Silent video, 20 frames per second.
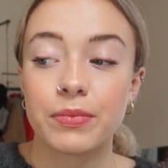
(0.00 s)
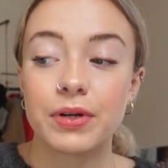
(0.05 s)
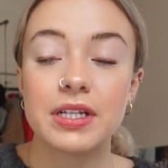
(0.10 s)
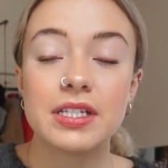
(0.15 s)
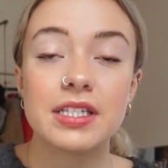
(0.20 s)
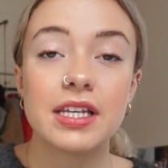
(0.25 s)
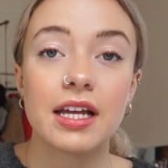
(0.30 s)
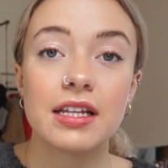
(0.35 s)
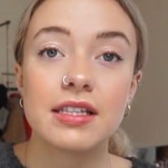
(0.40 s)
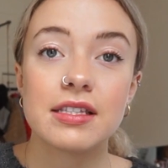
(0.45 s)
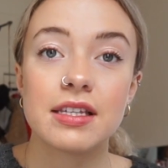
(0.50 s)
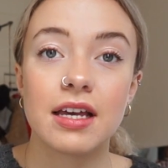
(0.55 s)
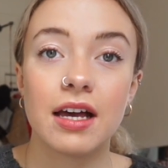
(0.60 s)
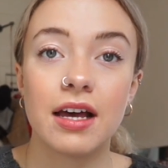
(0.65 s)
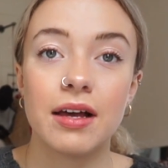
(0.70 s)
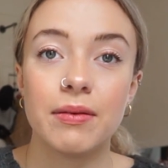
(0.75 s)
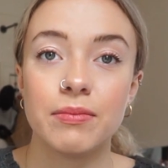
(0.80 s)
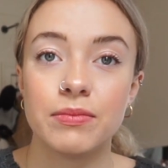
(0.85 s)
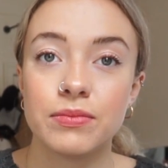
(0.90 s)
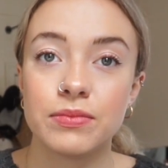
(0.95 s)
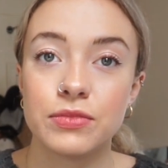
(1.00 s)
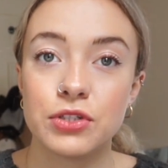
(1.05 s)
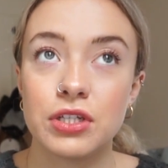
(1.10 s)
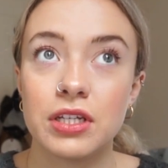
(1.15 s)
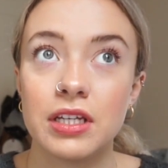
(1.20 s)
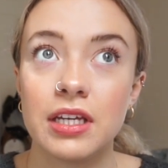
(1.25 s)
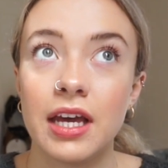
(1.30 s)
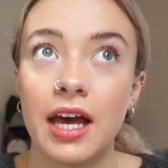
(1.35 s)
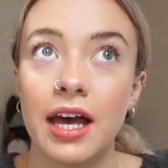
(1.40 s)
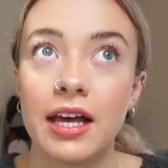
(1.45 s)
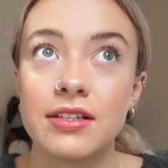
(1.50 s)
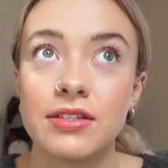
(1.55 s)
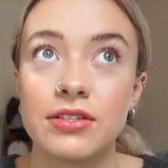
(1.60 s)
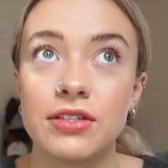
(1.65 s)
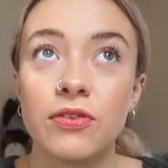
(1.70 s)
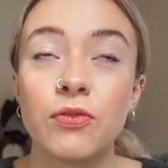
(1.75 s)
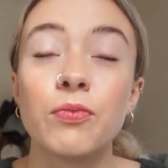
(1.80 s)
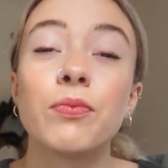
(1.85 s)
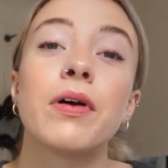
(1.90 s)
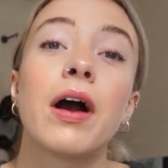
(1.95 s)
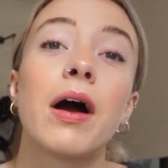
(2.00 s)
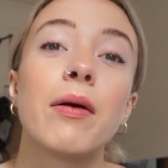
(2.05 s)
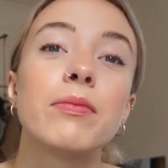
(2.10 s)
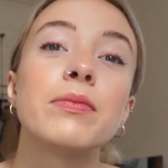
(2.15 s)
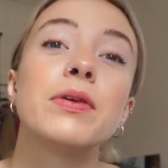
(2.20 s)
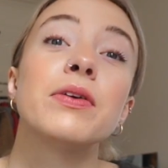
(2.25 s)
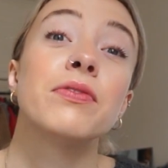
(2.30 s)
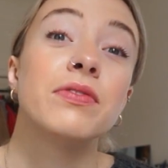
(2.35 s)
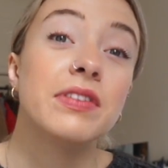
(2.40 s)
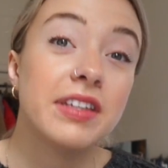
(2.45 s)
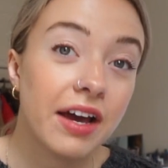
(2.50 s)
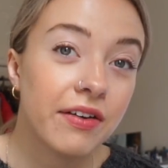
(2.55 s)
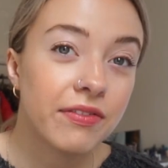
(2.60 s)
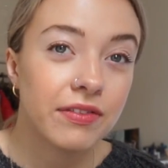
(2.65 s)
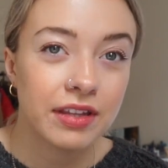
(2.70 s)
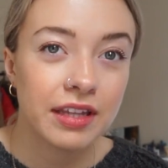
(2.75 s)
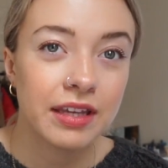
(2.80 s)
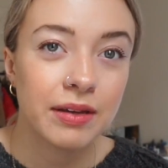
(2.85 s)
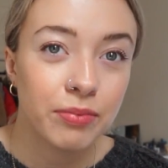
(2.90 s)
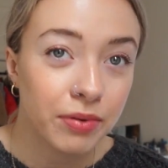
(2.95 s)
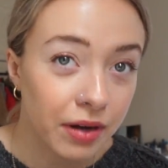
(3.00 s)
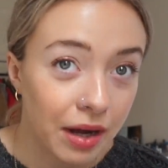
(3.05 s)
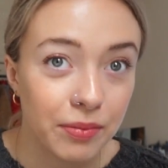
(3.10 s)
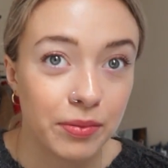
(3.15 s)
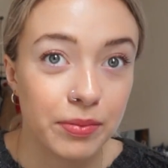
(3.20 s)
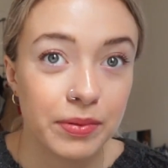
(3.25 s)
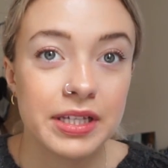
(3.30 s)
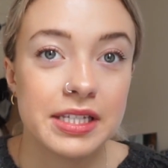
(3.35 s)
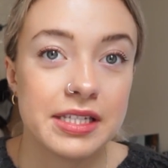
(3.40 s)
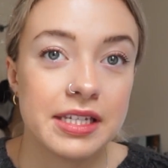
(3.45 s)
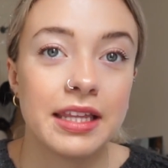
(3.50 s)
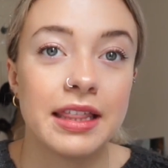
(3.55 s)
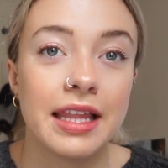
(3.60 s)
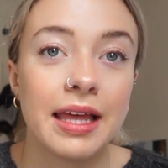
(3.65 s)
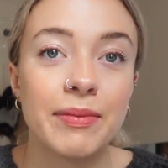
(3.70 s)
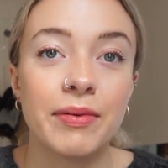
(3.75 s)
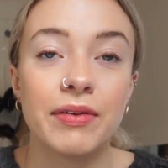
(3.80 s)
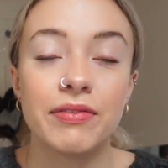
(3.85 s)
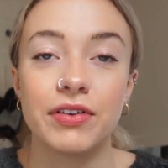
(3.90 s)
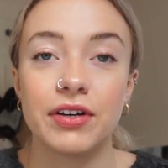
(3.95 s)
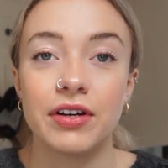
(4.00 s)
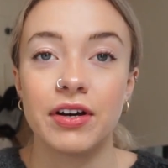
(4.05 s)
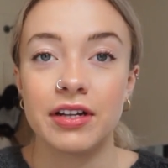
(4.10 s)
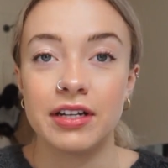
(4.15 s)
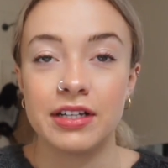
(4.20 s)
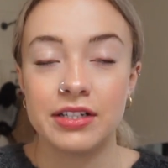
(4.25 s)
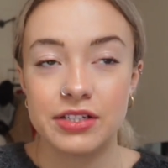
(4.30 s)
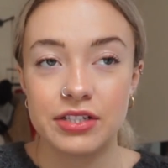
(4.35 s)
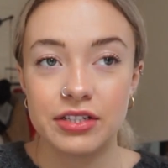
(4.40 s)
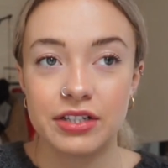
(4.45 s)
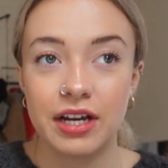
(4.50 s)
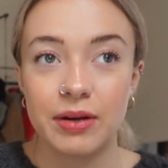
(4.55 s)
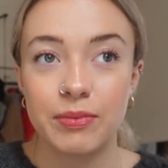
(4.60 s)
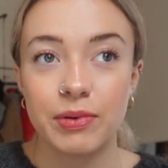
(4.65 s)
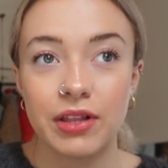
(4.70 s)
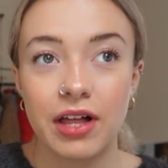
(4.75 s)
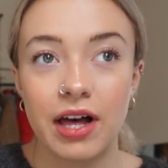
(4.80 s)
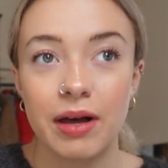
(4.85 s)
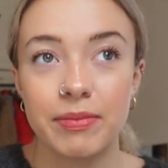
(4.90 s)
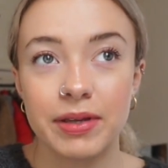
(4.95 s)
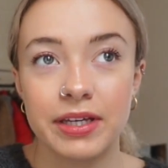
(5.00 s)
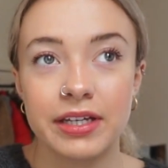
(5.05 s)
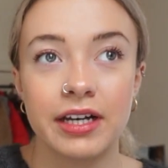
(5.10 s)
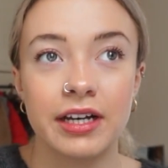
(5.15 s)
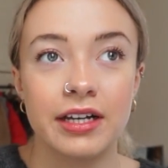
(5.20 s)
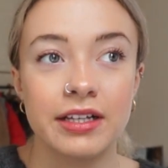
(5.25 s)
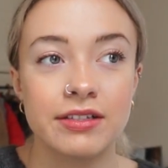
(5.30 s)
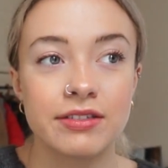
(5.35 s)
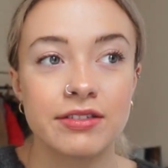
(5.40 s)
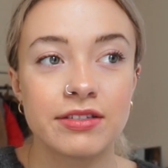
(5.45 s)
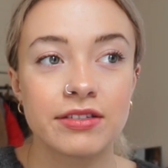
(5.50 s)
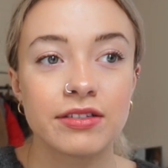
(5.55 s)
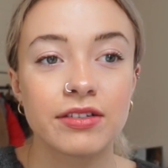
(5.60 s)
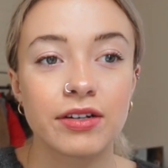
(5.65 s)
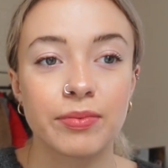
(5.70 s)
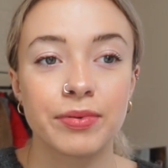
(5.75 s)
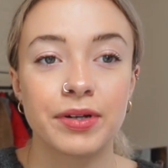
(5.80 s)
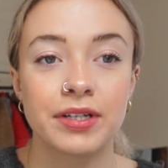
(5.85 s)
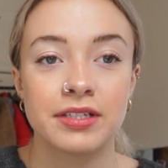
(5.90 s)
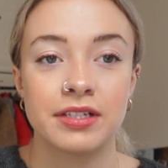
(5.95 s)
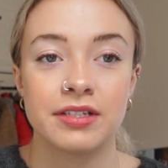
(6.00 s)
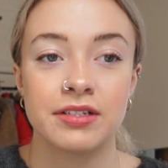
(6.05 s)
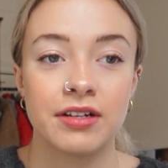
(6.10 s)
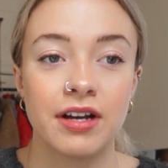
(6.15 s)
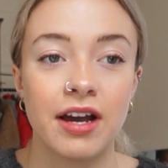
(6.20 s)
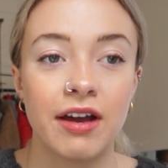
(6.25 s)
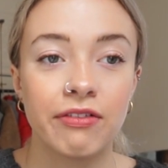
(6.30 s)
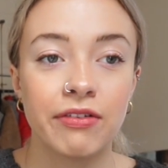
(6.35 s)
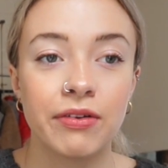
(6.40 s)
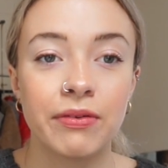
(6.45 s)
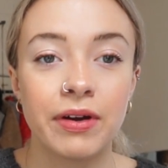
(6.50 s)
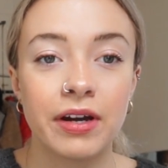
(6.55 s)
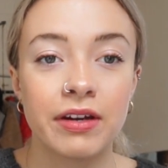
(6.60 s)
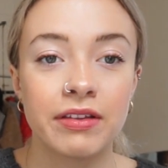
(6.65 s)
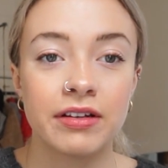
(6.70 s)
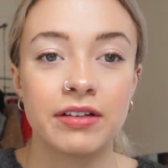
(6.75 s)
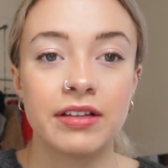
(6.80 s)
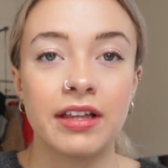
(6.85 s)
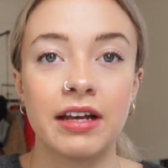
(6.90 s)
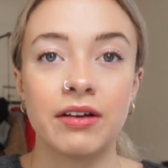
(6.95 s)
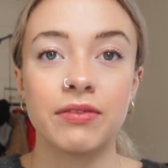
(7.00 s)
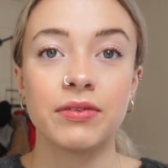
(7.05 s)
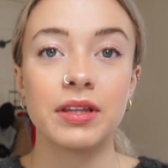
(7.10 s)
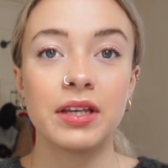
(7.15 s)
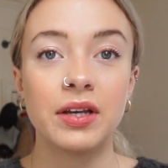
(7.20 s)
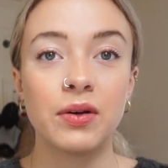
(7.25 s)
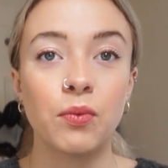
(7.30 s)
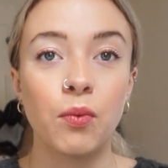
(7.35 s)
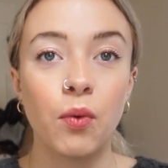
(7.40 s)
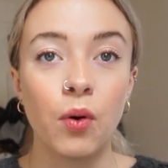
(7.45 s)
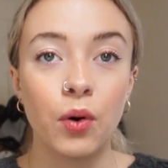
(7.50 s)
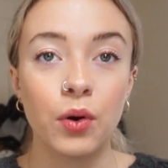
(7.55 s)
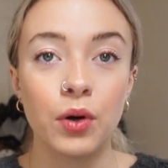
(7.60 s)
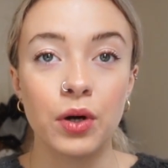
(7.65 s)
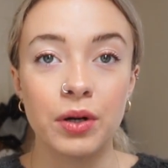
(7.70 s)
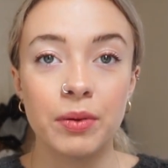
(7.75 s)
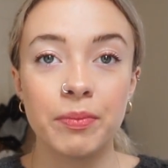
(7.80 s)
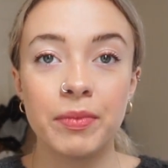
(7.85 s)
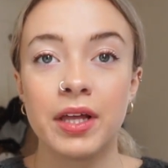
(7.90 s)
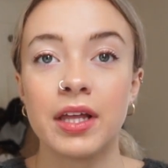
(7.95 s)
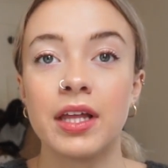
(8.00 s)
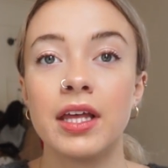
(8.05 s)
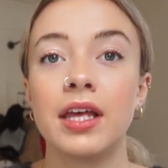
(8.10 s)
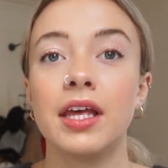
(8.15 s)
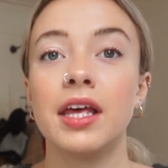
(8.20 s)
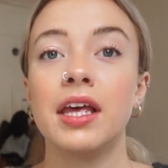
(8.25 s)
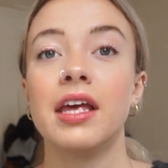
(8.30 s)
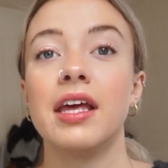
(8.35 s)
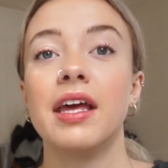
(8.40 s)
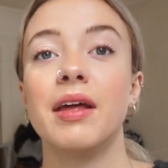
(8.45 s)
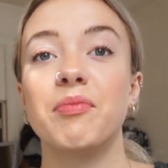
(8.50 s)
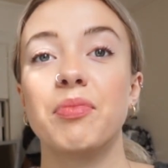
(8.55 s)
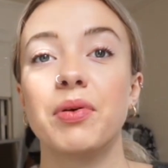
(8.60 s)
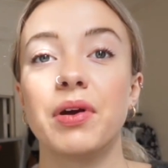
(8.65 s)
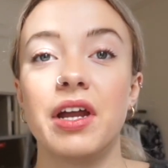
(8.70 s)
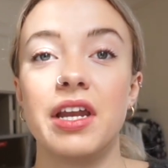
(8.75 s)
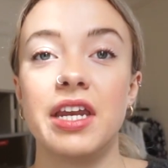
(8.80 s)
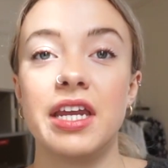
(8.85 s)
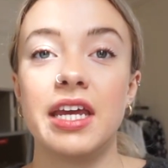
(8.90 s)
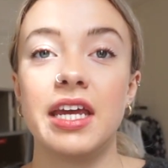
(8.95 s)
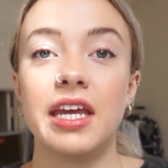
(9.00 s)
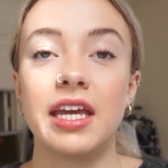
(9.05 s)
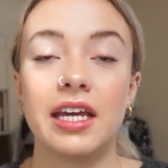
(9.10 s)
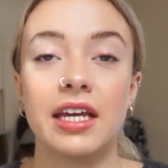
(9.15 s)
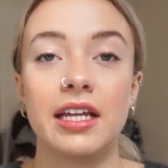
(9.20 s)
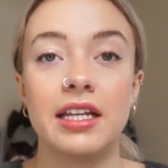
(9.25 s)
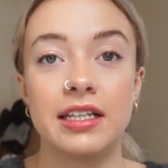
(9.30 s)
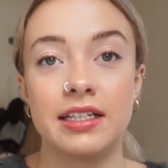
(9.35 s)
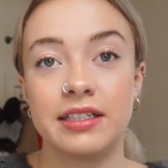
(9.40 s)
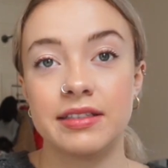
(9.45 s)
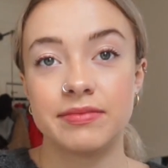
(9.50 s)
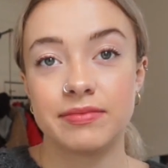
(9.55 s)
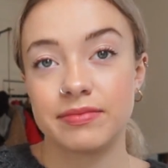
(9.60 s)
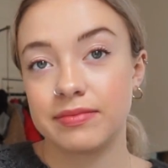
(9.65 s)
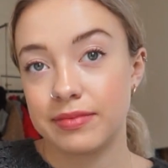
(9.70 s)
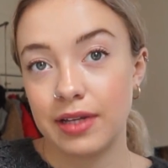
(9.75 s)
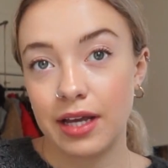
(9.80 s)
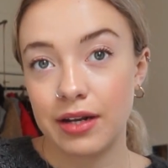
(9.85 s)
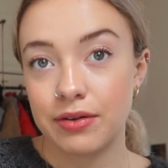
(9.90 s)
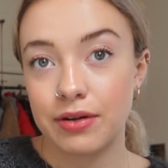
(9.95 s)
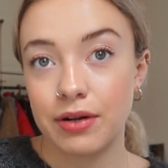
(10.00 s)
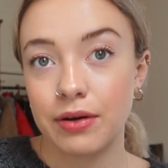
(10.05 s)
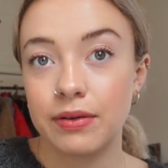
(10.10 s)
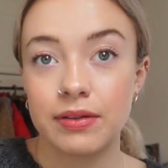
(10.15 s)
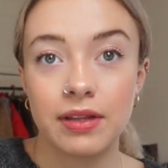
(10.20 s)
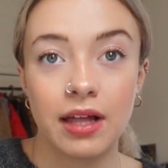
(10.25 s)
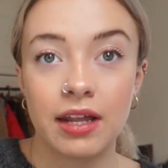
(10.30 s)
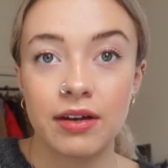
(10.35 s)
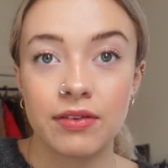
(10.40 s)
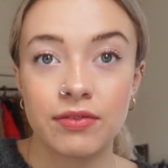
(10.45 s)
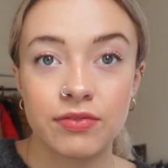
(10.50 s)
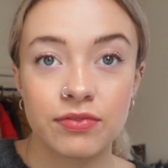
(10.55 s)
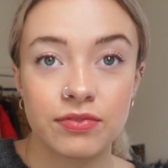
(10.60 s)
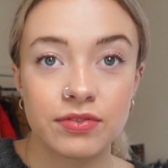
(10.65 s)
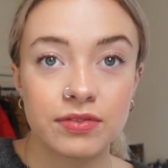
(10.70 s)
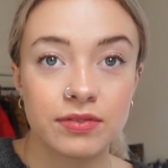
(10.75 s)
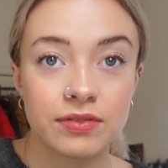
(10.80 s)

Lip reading: presets. She has, you've definitely probably seen them if you're on Instagram a lot, because her presets are everywhere. They're like really warm and pretty, and I don't know, a lot of